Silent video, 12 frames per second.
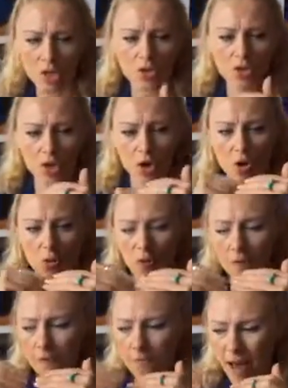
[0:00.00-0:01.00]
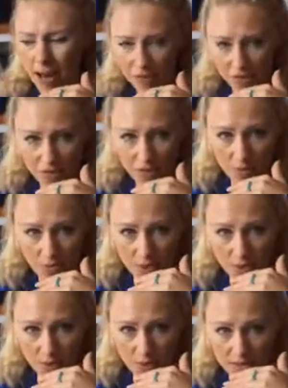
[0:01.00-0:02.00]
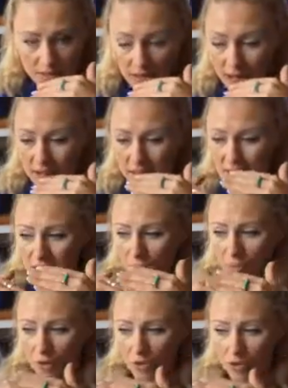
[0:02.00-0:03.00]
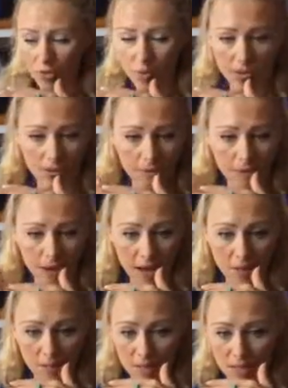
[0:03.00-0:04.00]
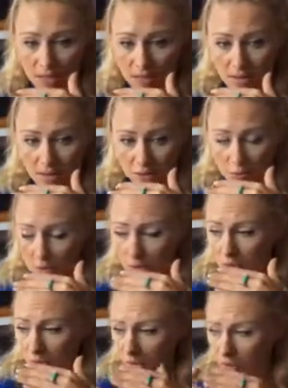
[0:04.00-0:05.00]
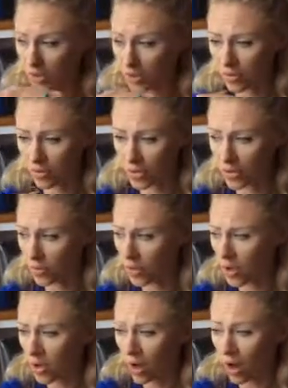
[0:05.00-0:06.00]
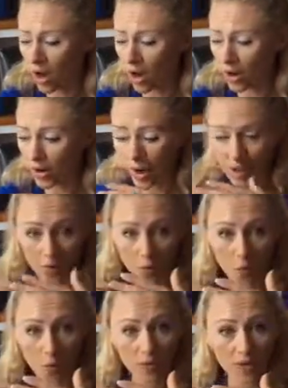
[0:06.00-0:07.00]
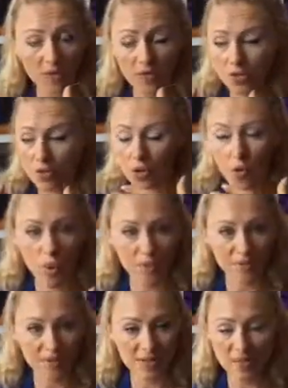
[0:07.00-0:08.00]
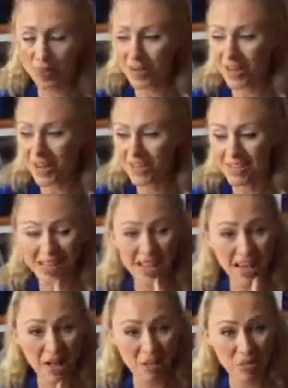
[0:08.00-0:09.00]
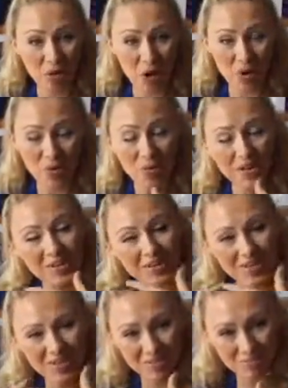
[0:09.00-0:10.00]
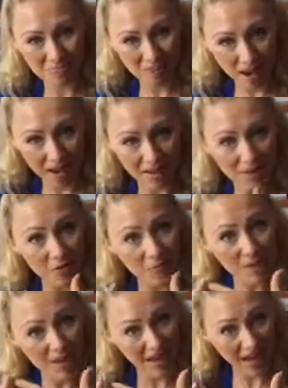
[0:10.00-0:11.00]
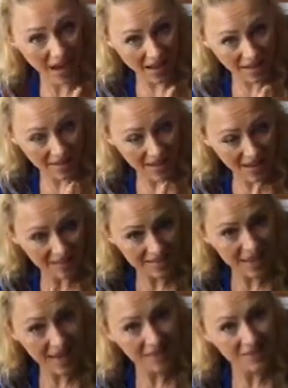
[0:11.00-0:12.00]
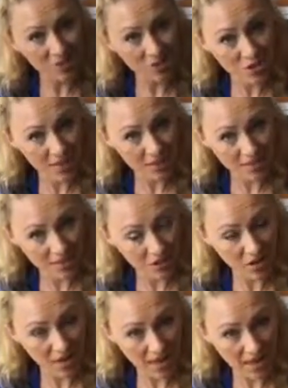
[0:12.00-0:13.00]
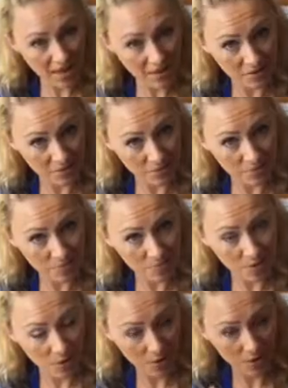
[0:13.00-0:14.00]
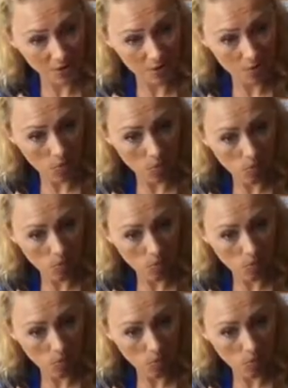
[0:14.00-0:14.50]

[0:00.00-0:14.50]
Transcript: So factors that would go into that is, first, you identify with the individual, look, you know, our end goal is to go up to someone, say hello, smile, make eye contact, shake their hand, all right?